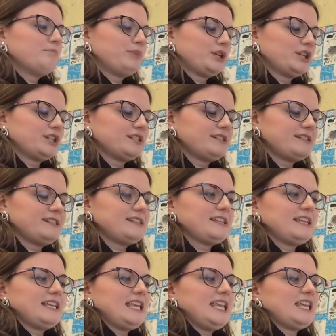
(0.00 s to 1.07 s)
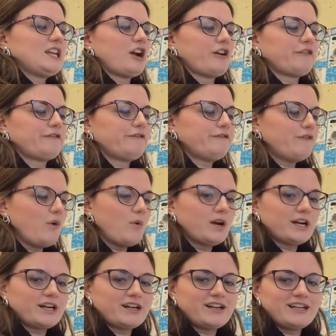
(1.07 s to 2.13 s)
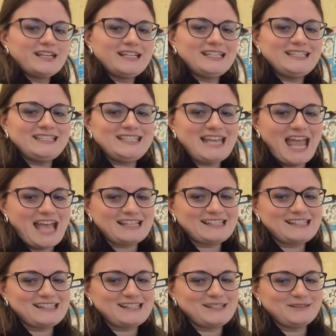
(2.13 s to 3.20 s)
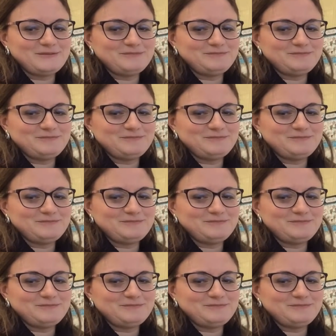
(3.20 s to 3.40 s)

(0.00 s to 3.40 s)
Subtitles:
birds in our four nests.